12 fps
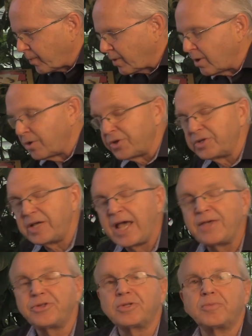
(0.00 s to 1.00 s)
And on the
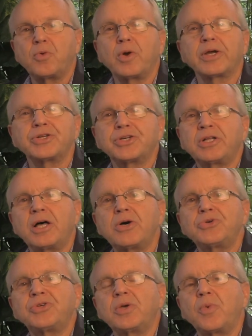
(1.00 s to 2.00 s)
day that the mortgage
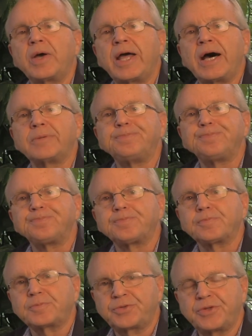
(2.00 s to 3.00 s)
closed, he went out
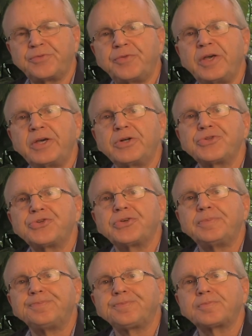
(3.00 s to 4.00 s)
to the fields
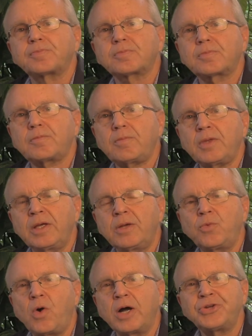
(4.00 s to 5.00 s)

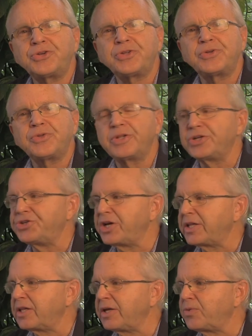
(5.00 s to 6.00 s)
and watched the
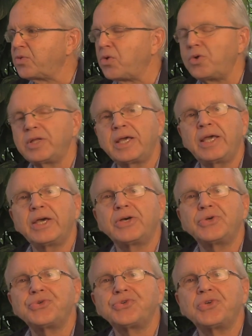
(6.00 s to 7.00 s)
gently rolling
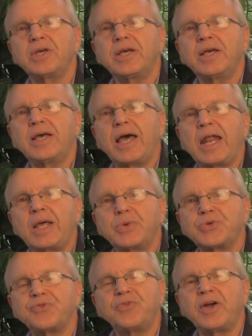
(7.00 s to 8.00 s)
hills, and he
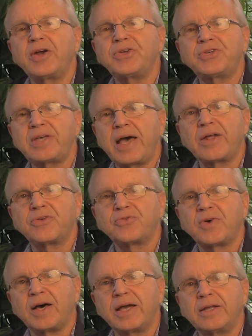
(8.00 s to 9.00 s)
was very
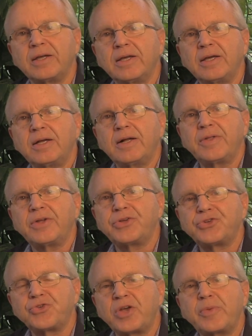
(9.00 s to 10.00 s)
satisfied that
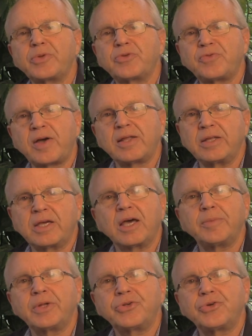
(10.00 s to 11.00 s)
his dream was finally
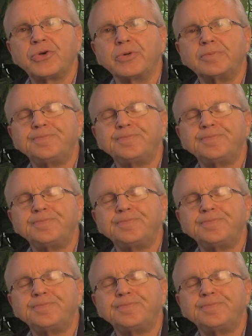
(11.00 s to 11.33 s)
coming true.